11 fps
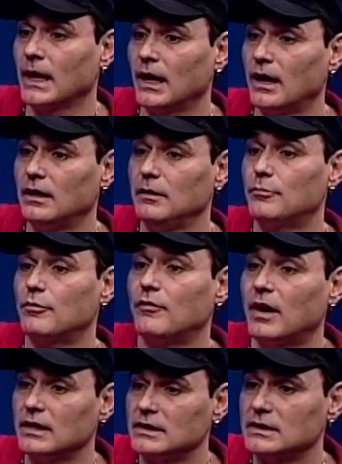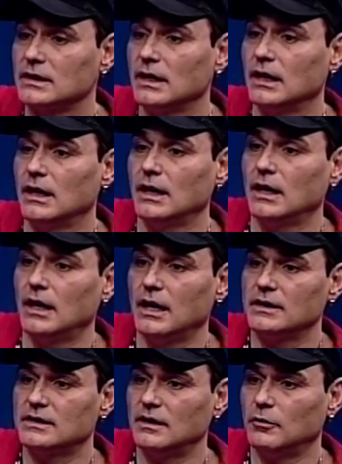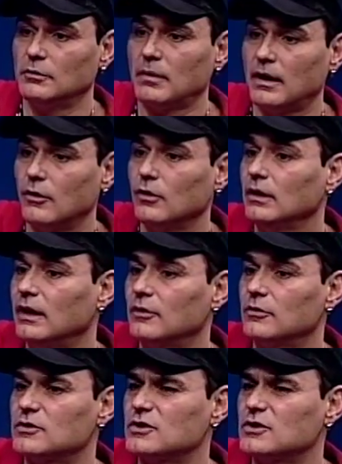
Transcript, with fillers: and improvise and sing with my own language.